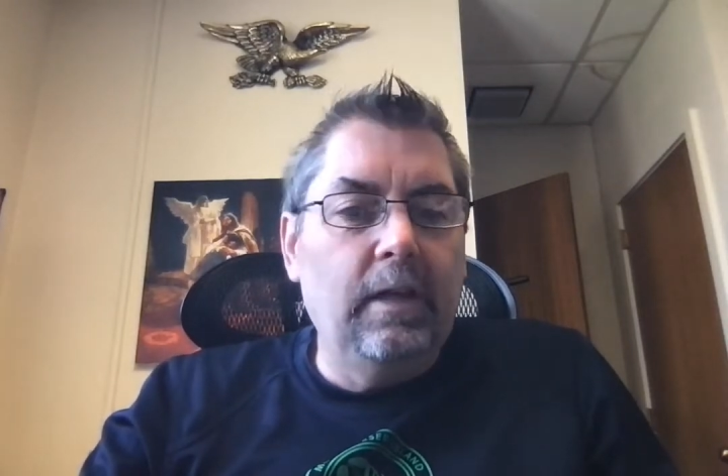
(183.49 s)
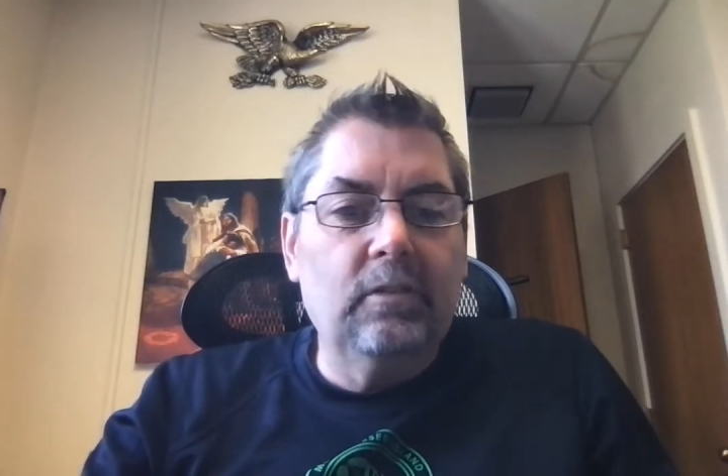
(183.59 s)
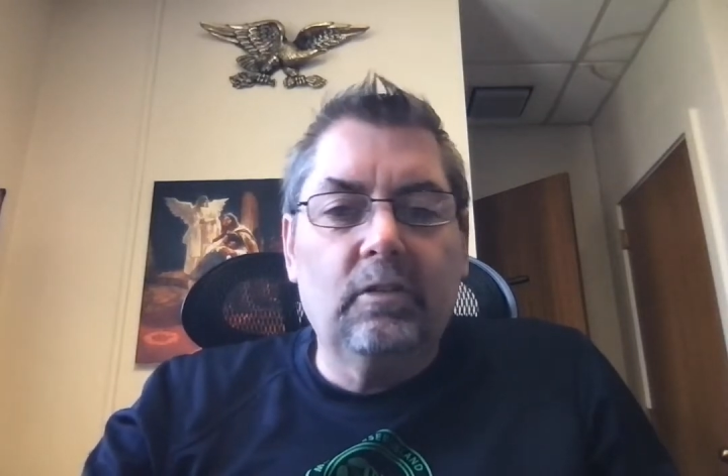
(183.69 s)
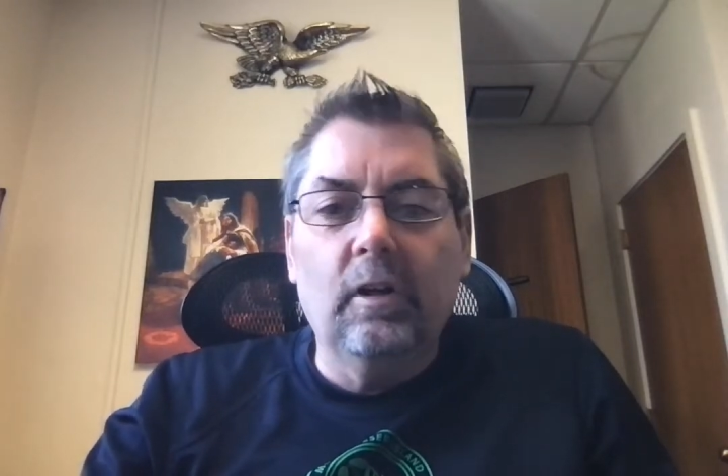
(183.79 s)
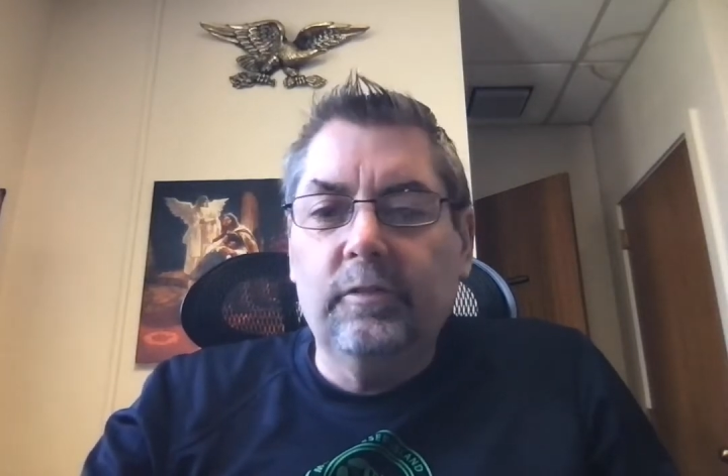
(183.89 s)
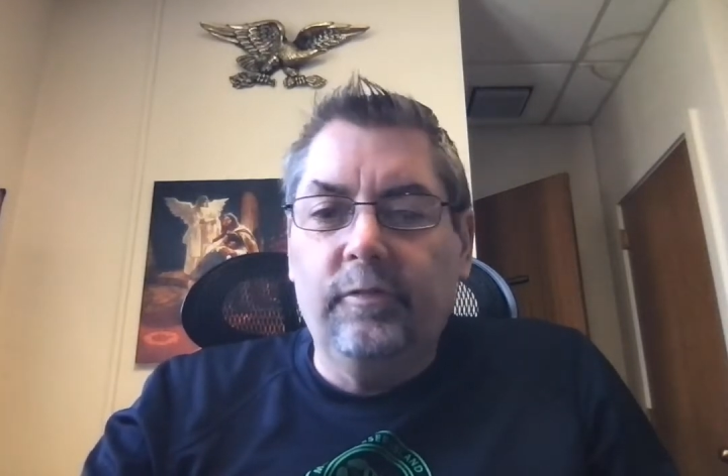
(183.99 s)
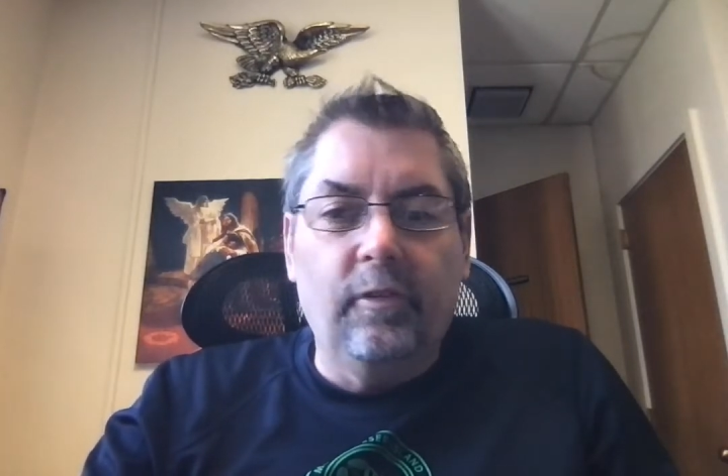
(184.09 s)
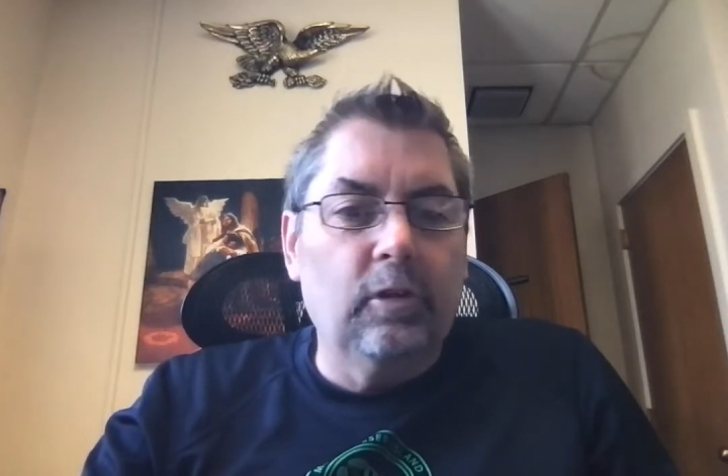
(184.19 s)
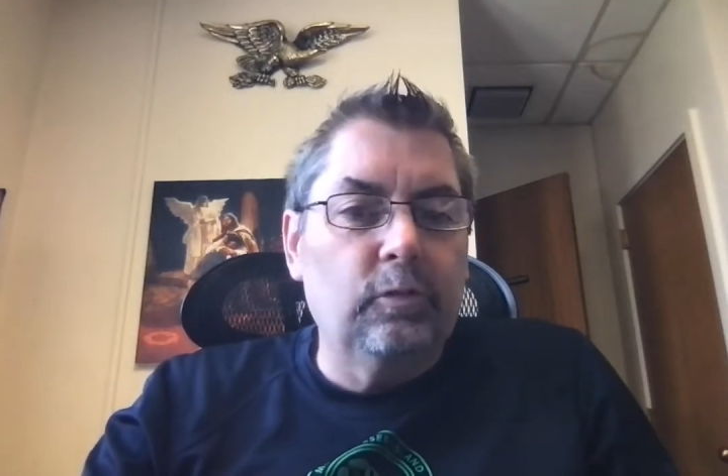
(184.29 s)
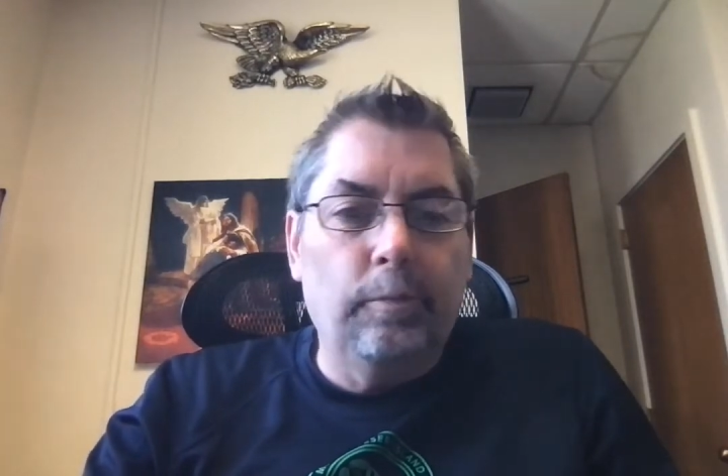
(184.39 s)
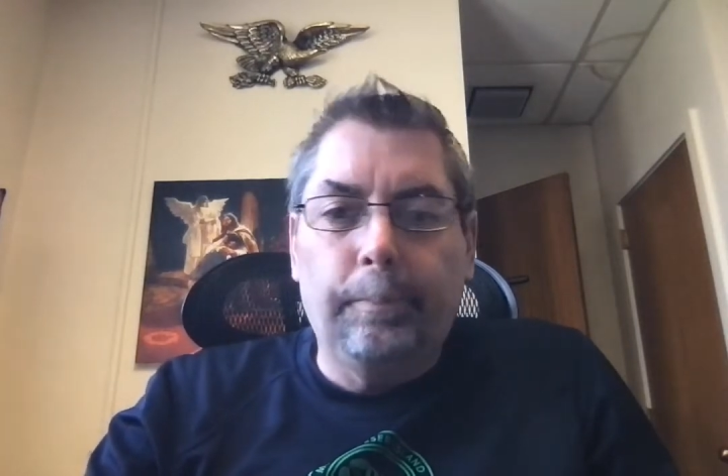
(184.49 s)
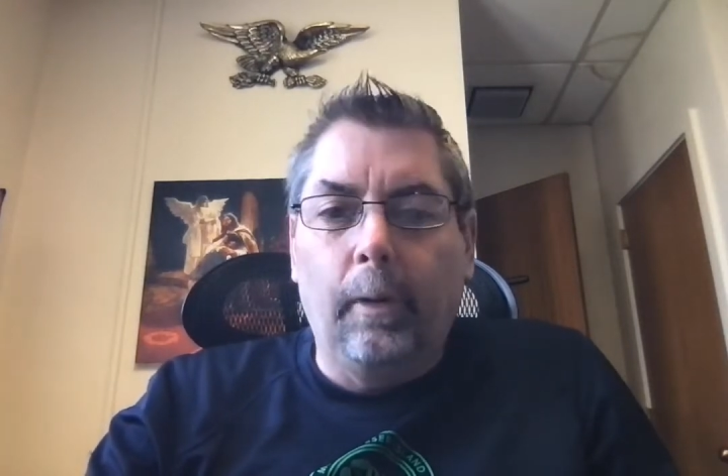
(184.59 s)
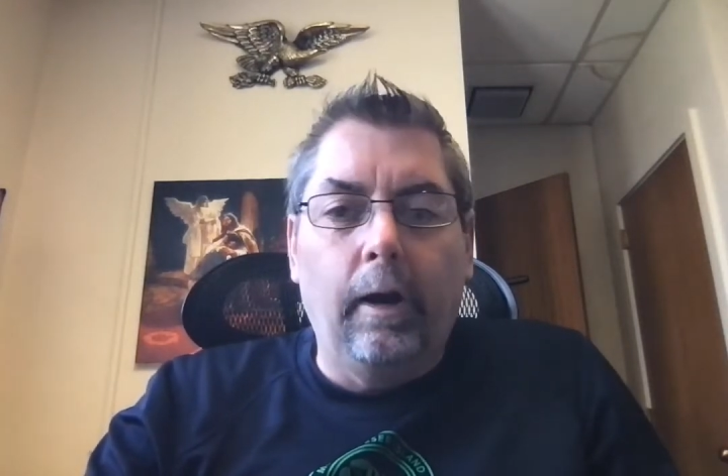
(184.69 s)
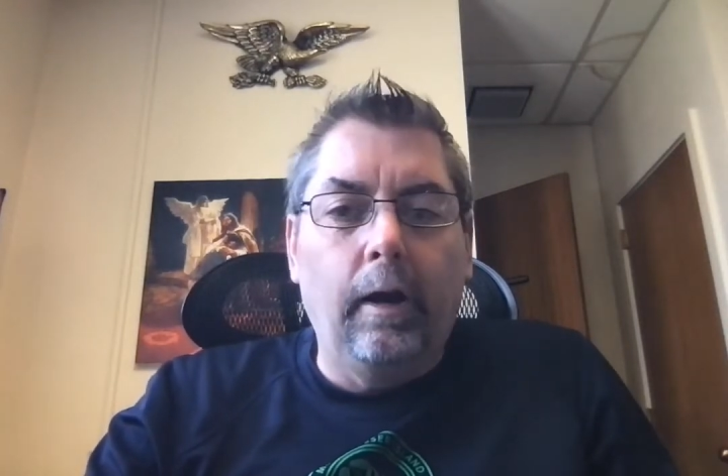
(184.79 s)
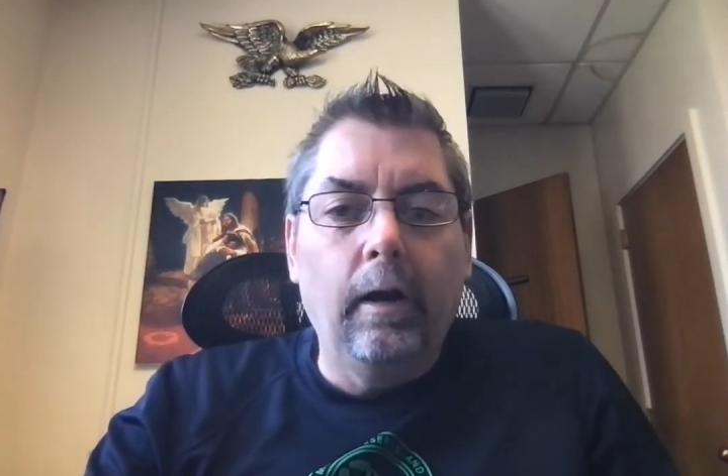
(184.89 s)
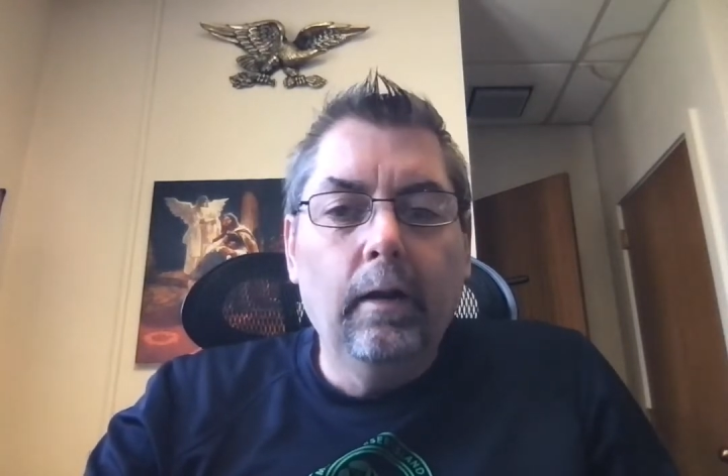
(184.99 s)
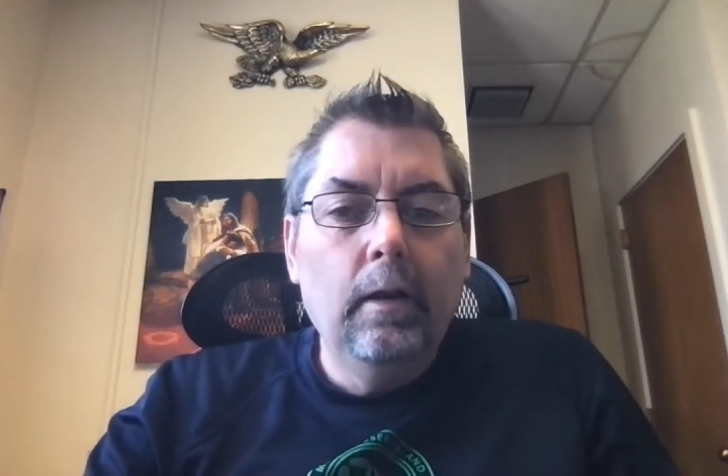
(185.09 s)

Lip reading: it starts first with prayer.